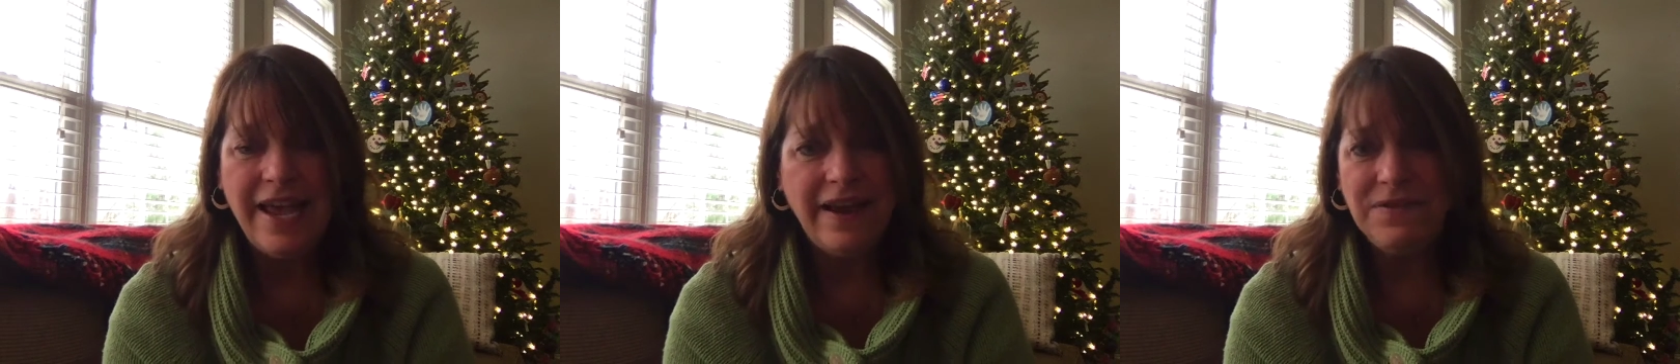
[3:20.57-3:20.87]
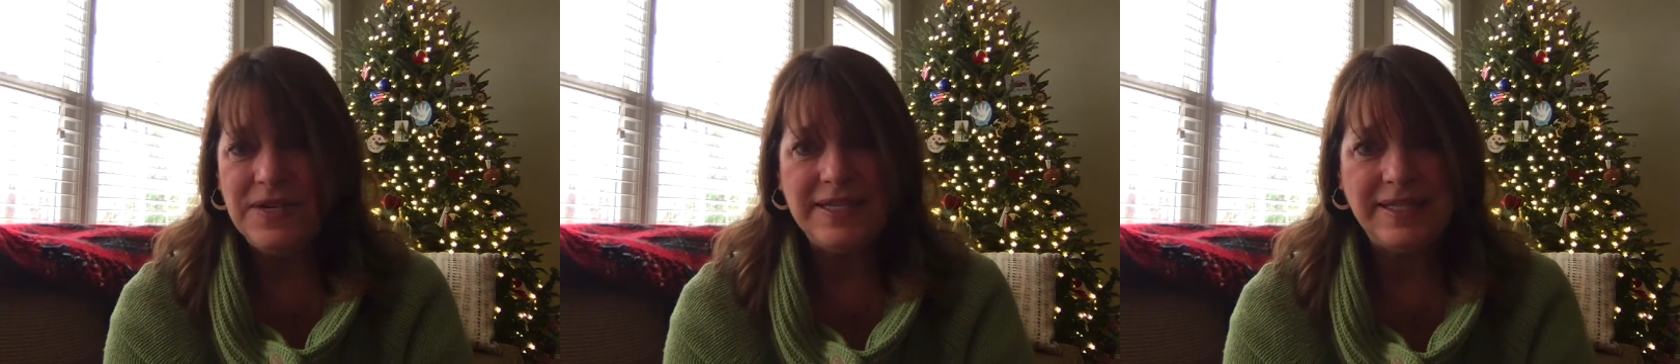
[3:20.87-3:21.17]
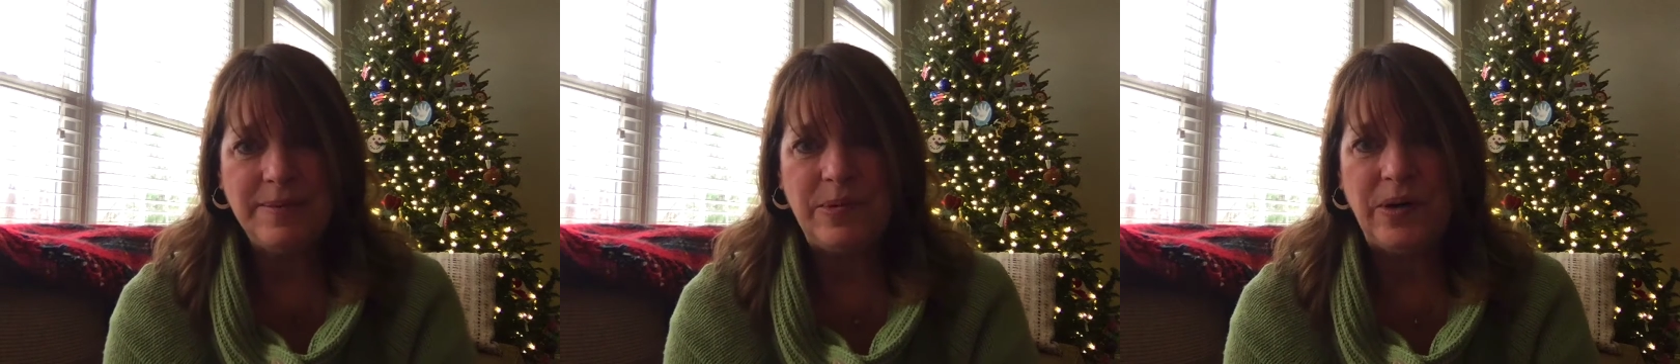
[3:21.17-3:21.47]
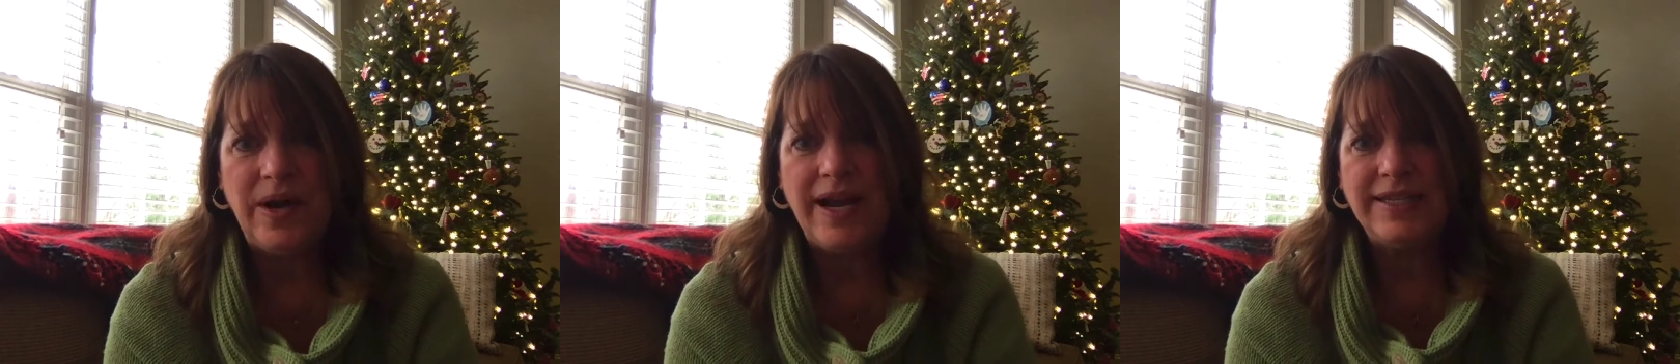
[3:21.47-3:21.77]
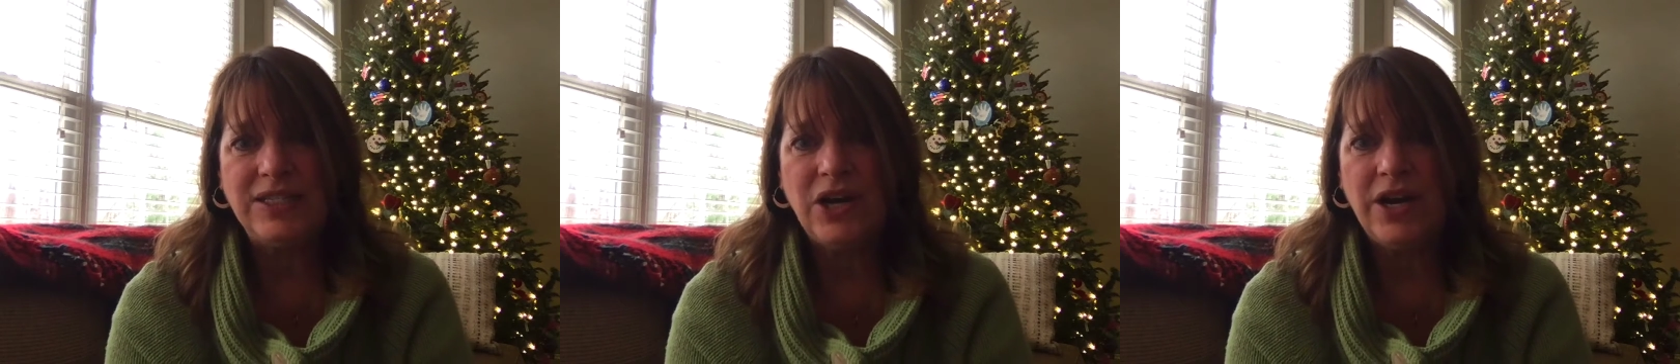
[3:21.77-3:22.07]
Every December, I
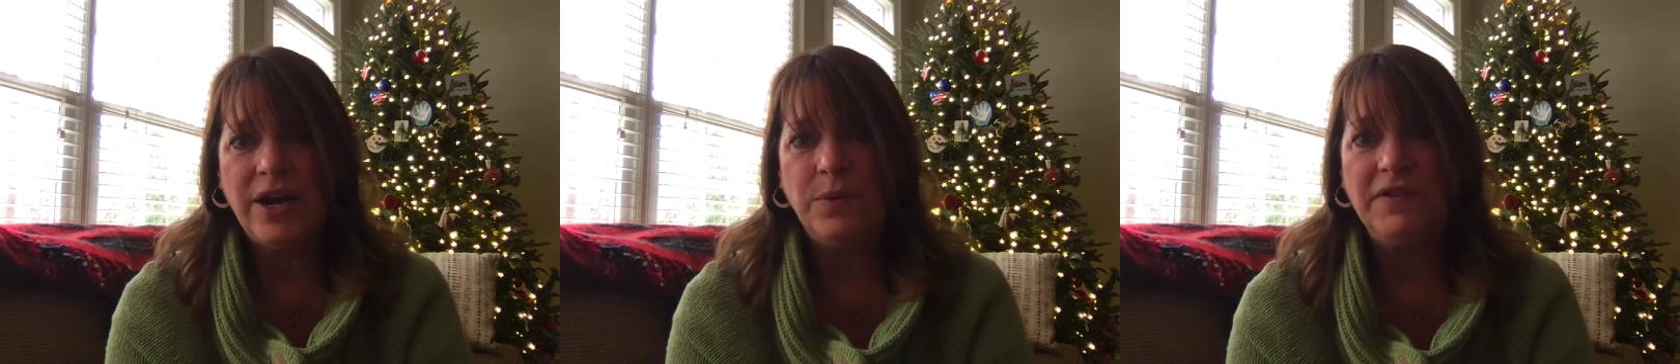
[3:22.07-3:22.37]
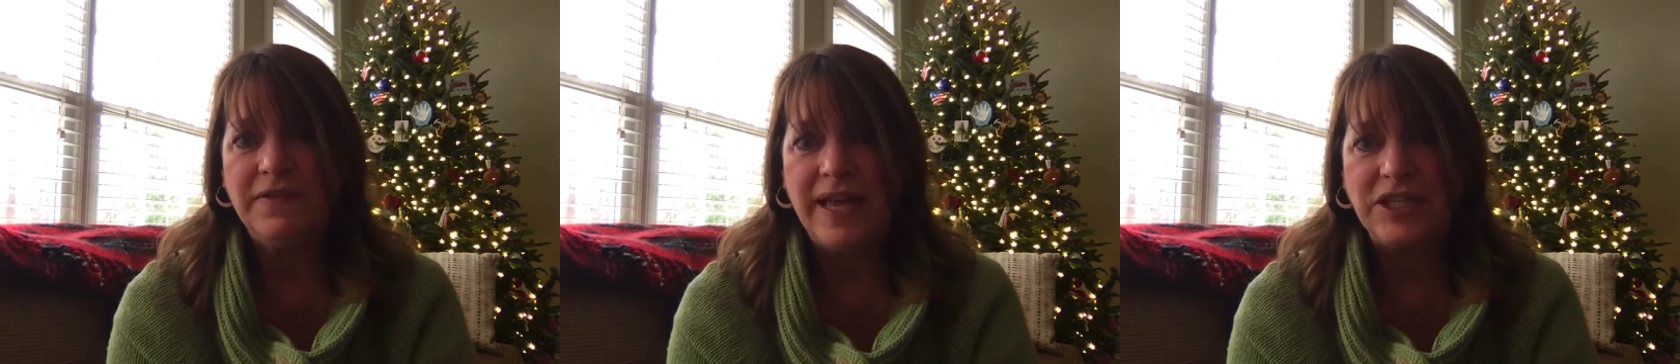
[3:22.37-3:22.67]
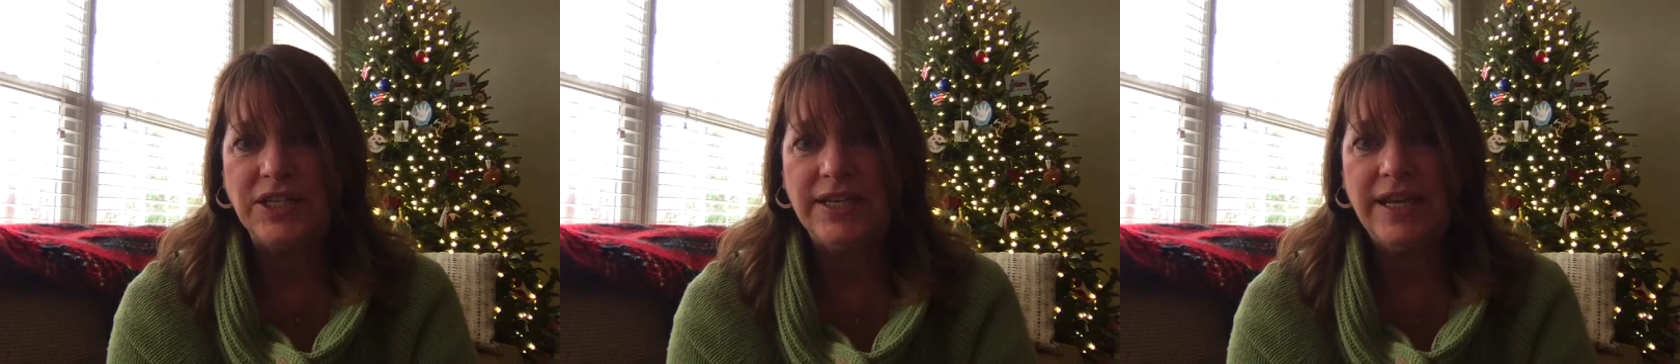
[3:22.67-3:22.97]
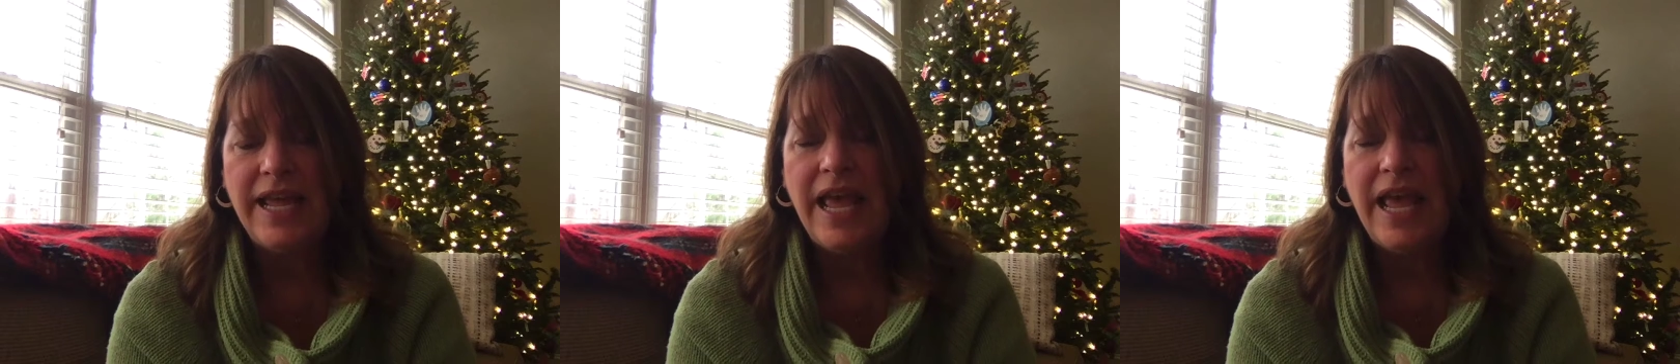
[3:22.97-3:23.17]
start a reflection,